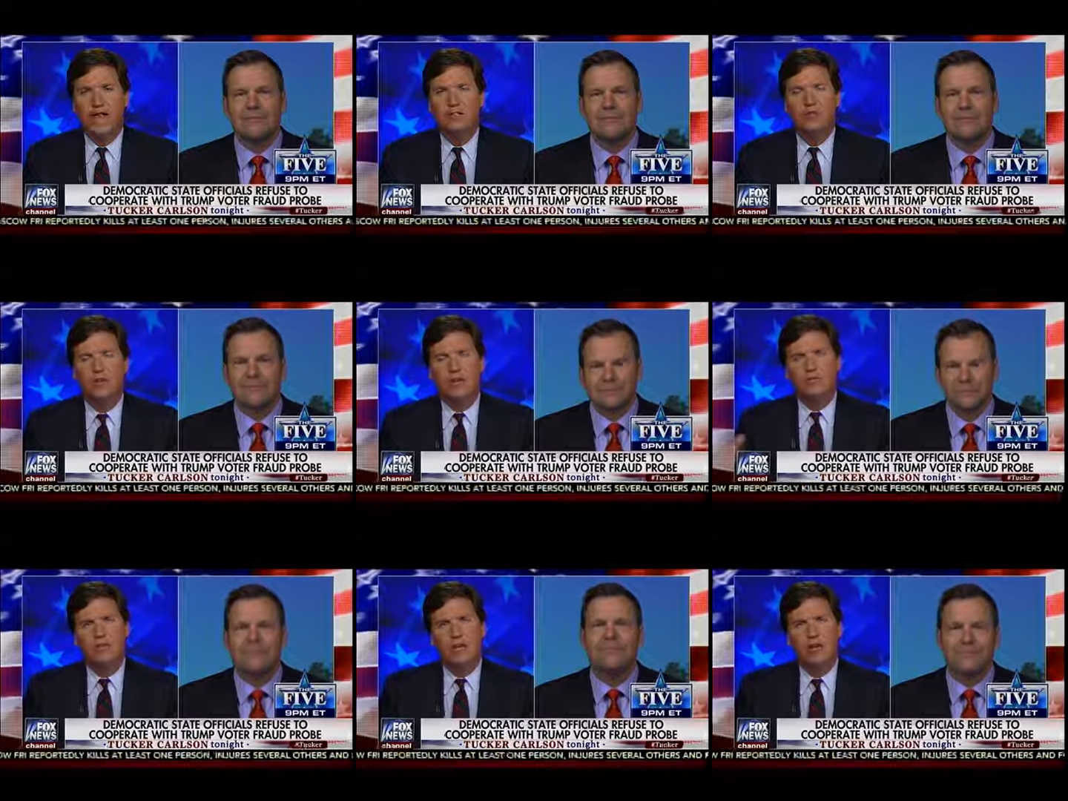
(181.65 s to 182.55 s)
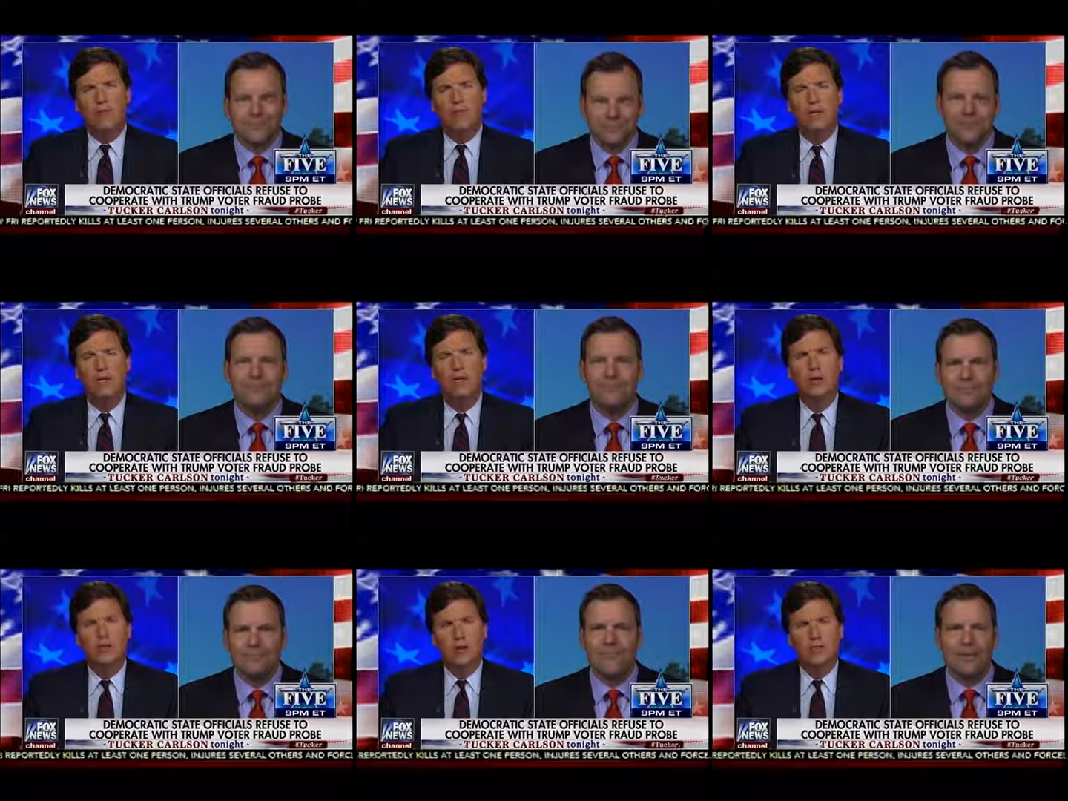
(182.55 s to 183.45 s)
Speaker 1: ask. So here's the other
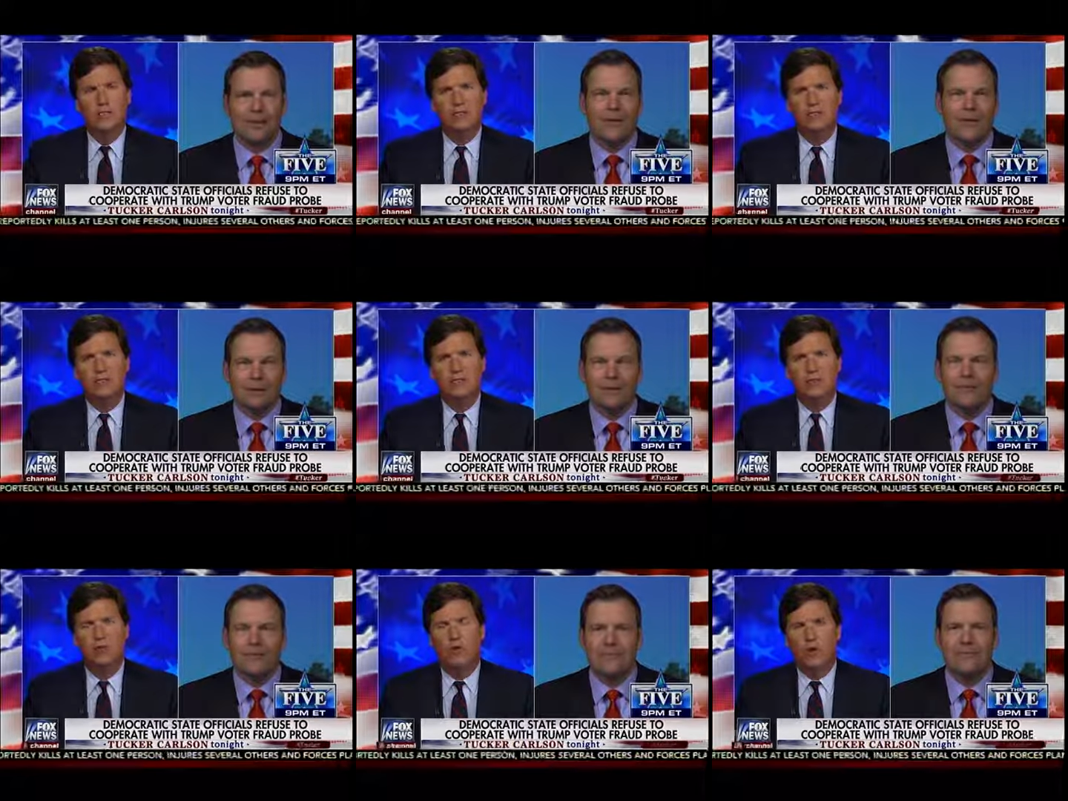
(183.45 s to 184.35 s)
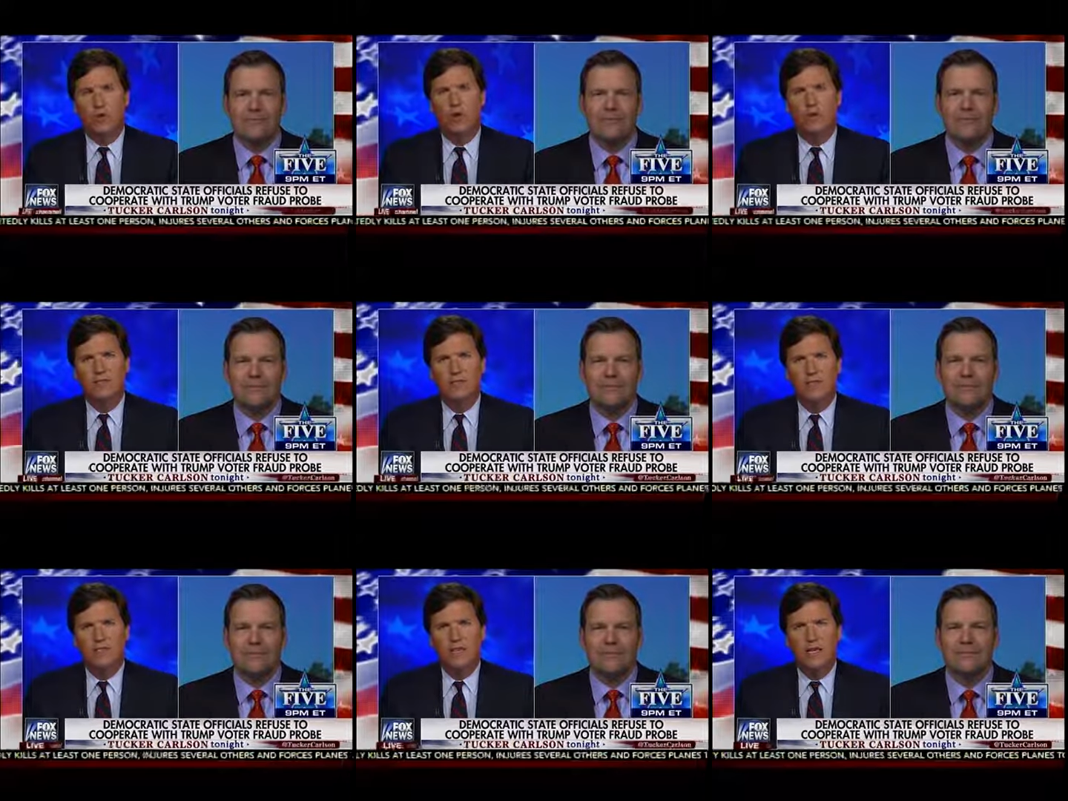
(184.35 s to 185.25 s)
criticism that this whole enterprise has been
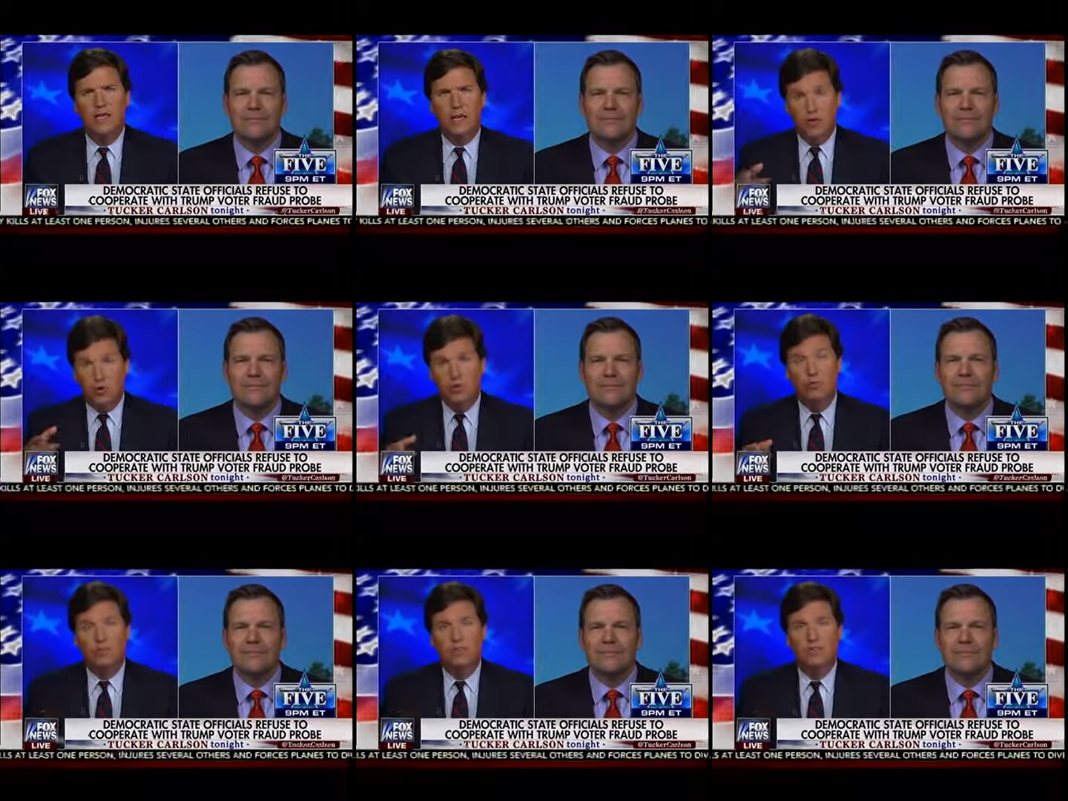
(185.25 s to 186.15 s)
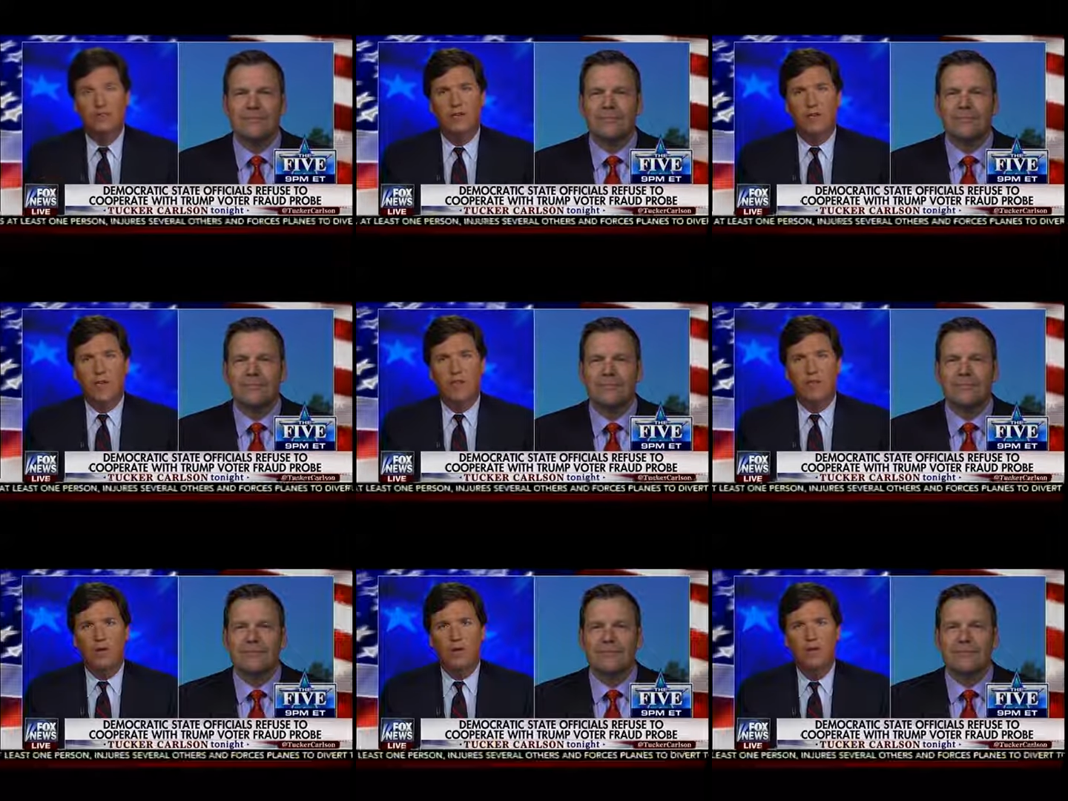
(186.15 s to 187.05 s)
taking, and you specifically have been.